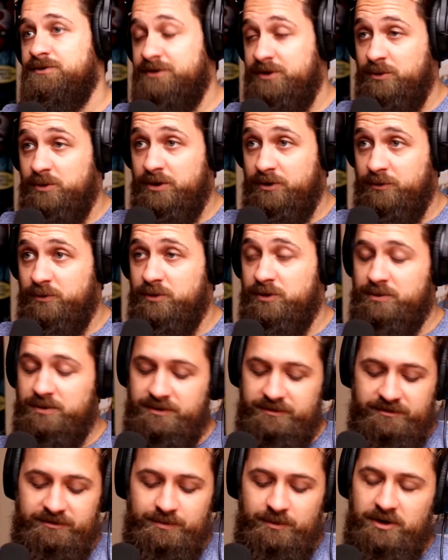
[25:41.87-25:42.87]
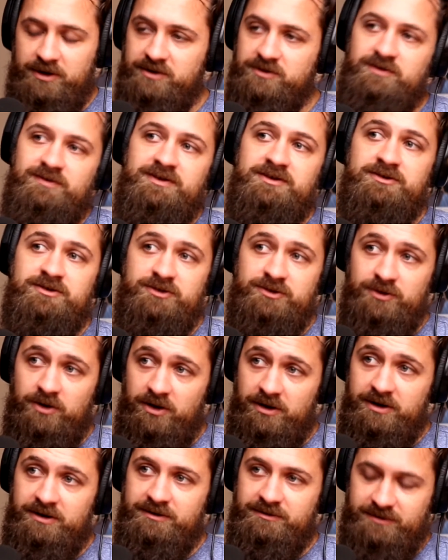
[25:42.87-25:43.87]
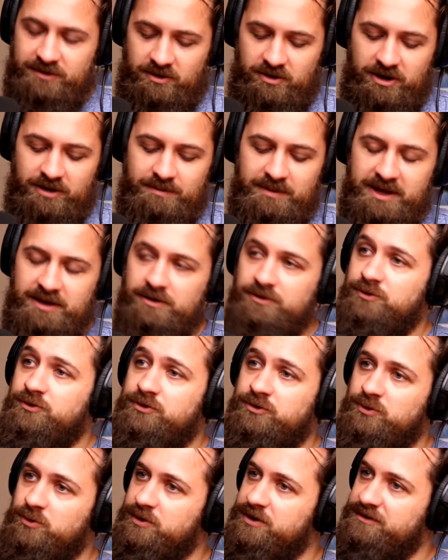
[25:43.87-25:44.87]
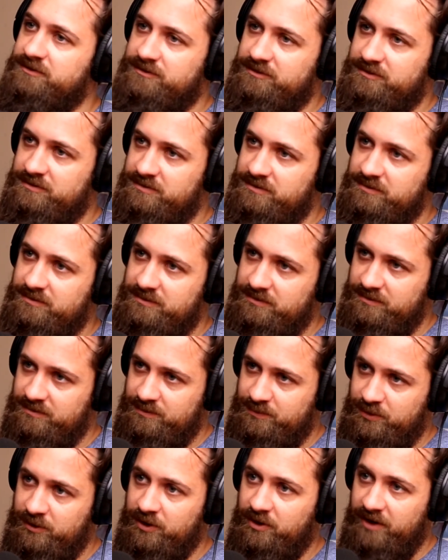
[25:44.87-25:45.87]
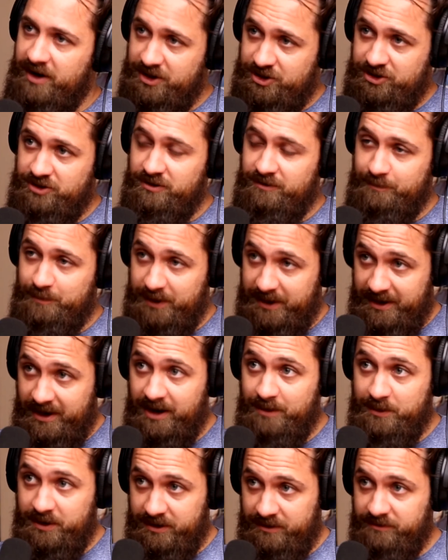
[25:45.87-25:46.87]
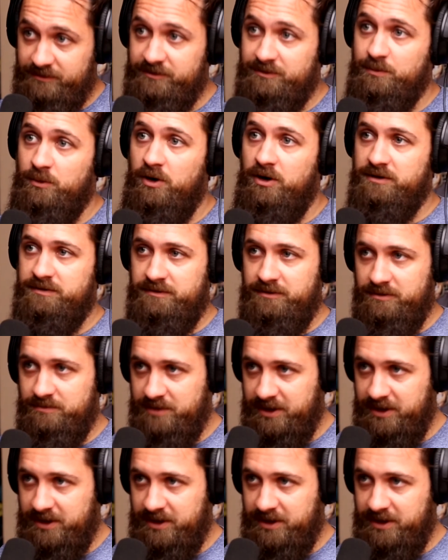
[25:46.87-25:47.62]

see, what would have been smart is if he started as a con man and you saw his progression of becoming smarter and